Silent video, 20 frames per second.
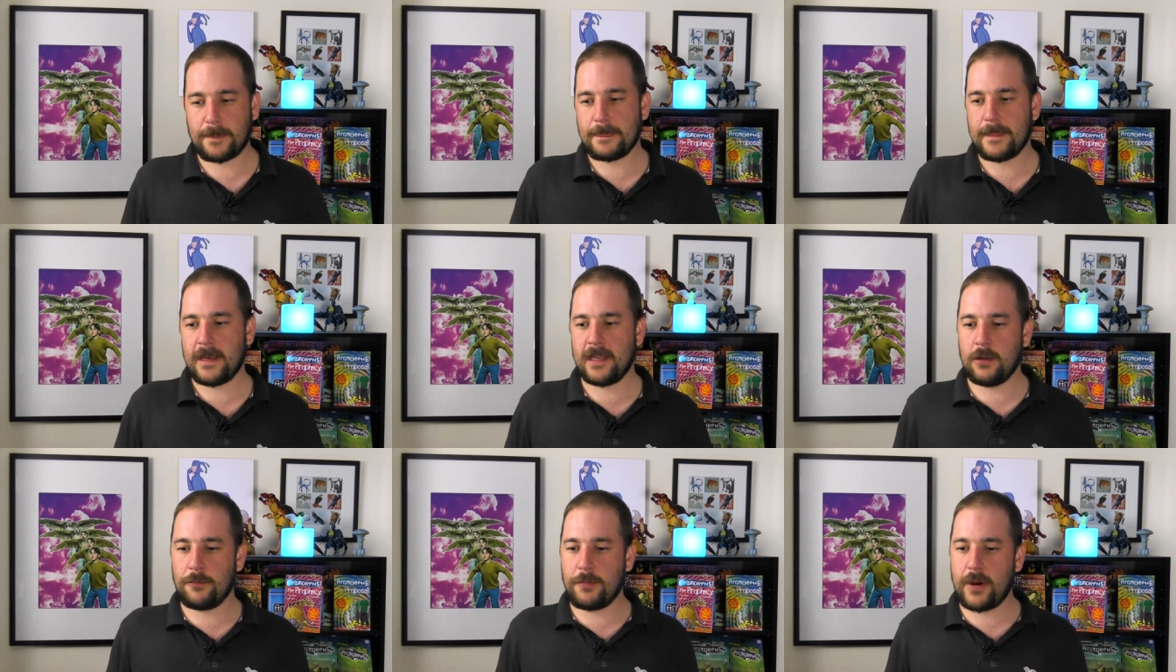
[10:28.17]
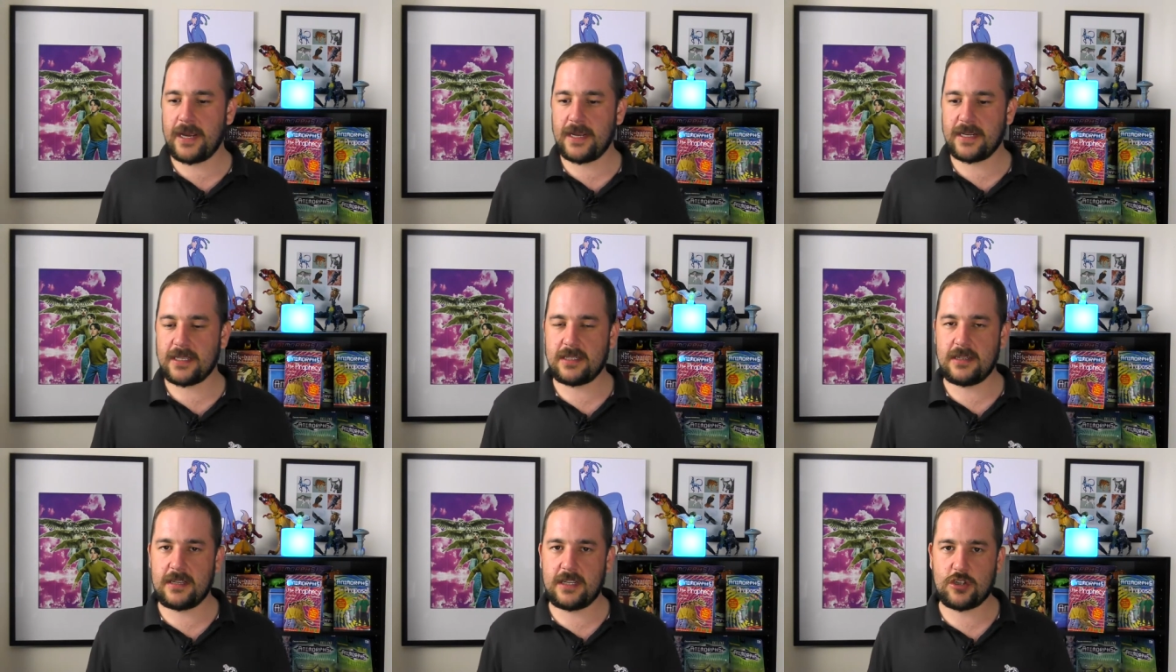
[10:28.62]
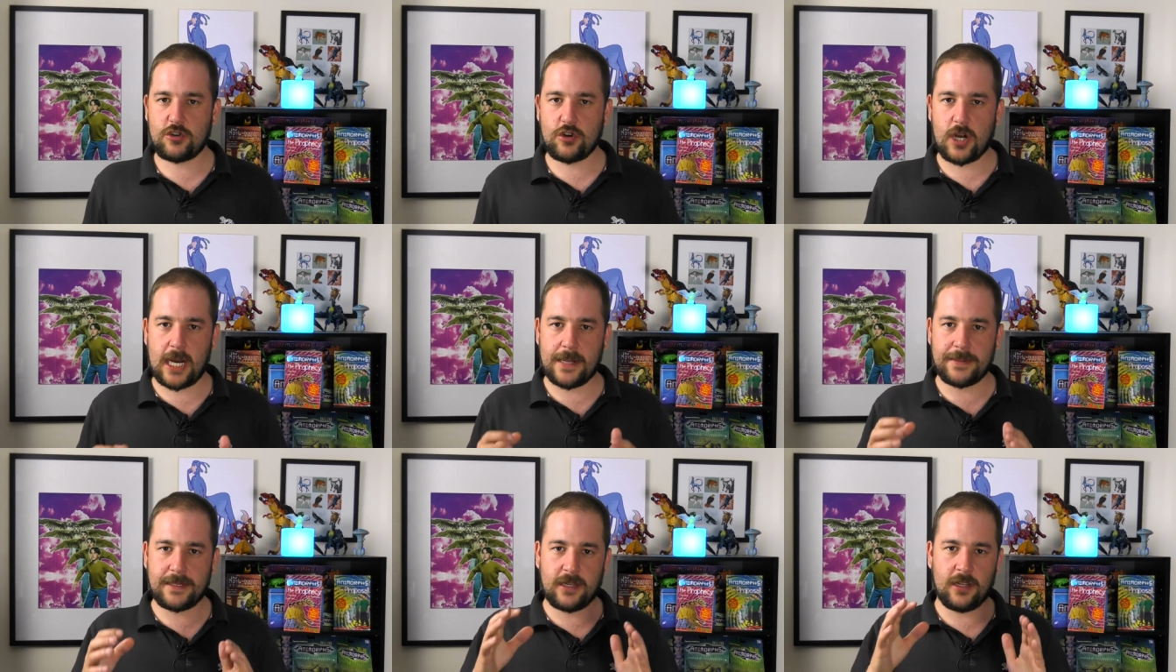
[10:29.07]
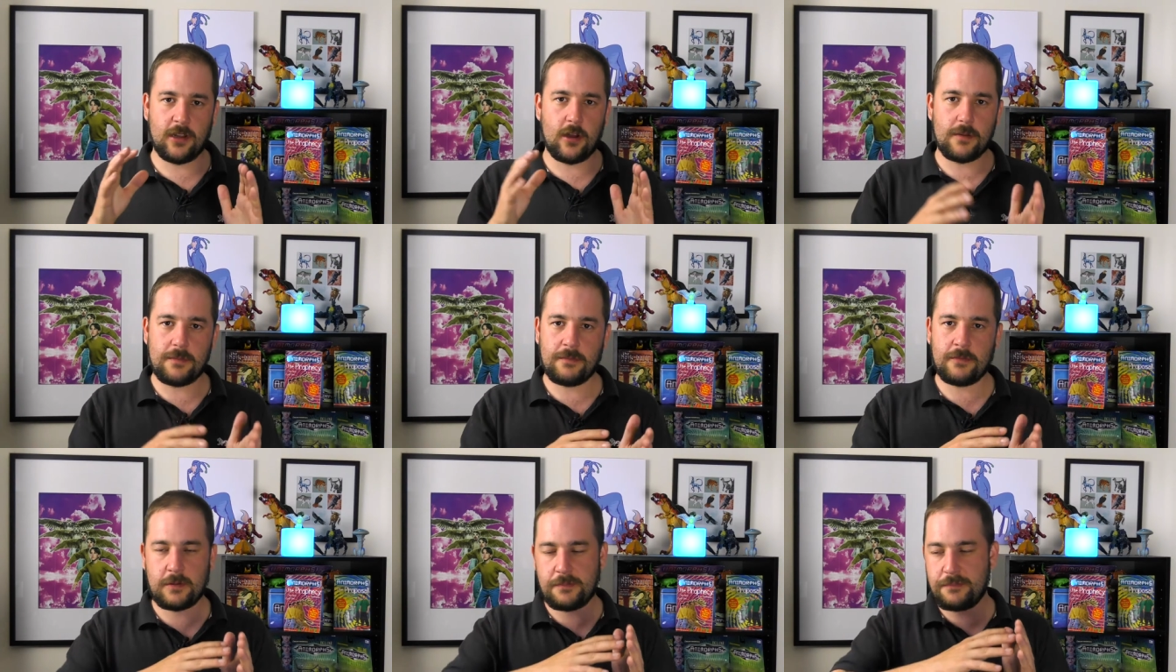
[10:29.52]
And the way it's described a
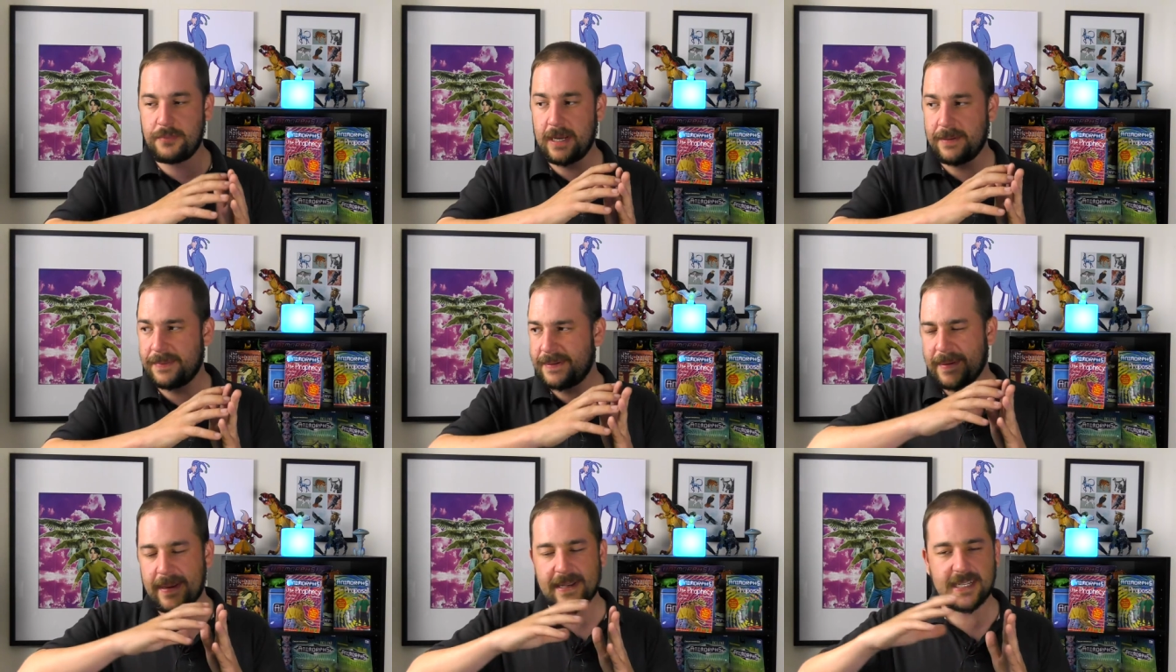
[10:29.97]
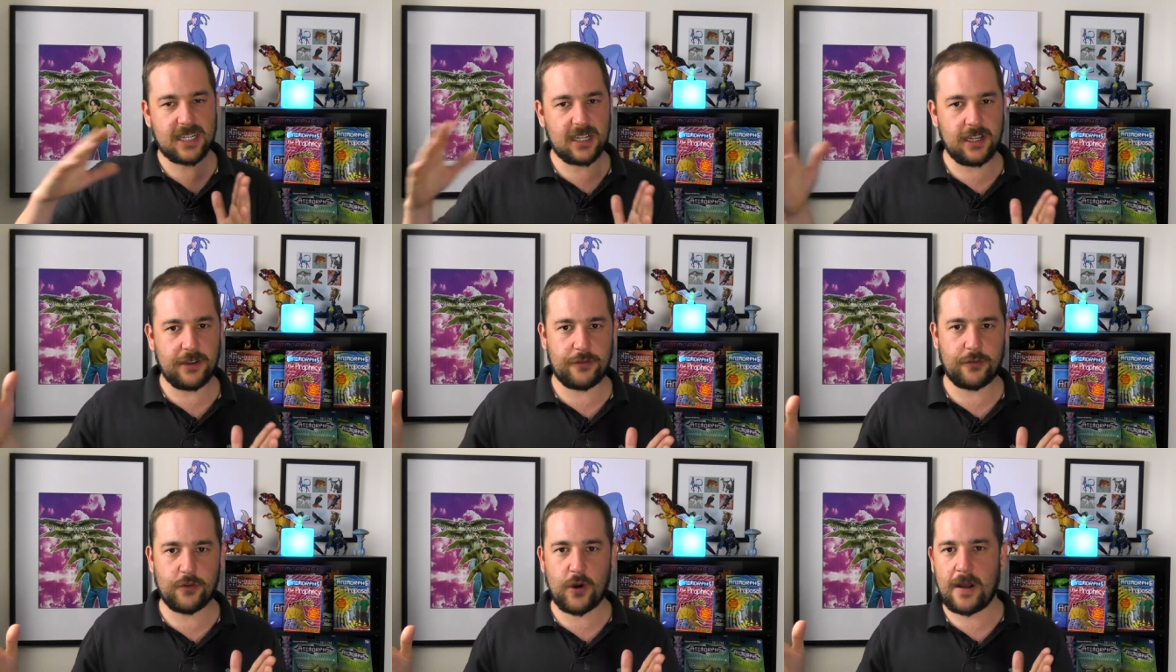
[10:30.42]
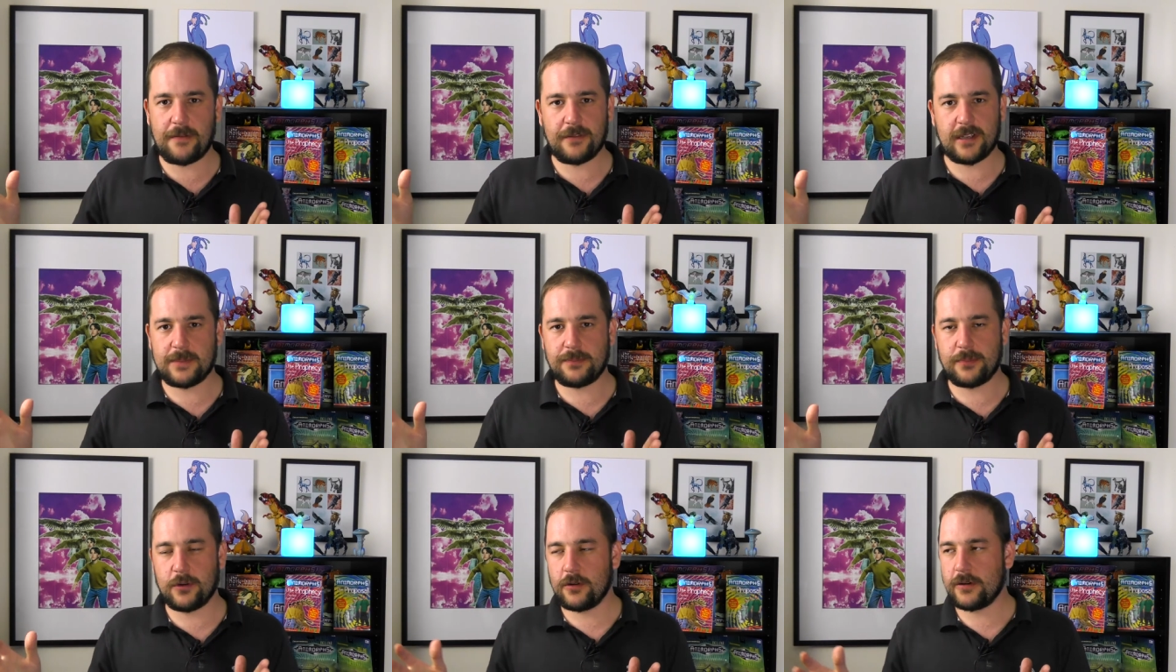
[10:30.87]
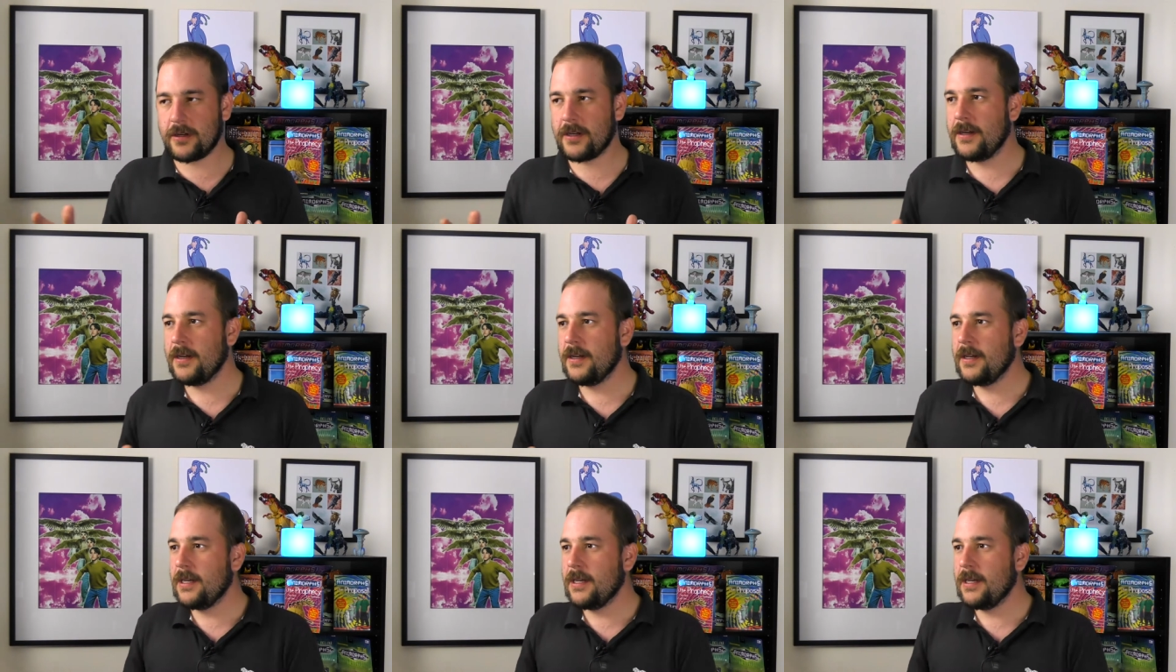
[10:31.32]
lot, but basically throughout this book,